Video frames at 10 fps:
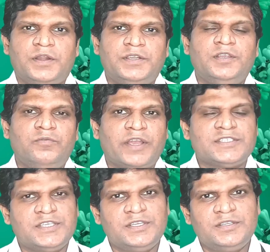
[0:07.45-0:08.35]
until
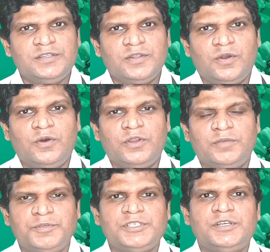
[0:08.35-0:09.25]
vaccine or
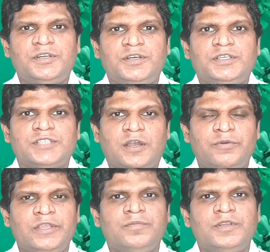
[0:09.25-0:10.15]
efficient drug is
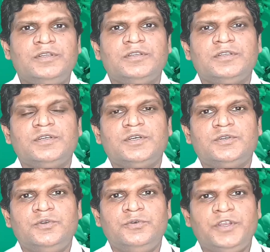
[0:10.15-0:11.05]
available
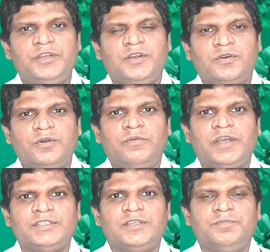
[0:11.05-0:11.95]
to treat
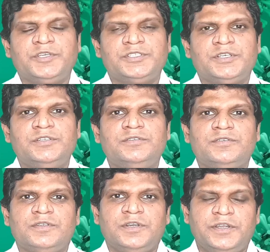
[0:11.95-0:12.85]
coronavirus infection
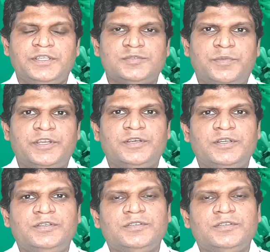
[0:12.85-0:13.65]
it is better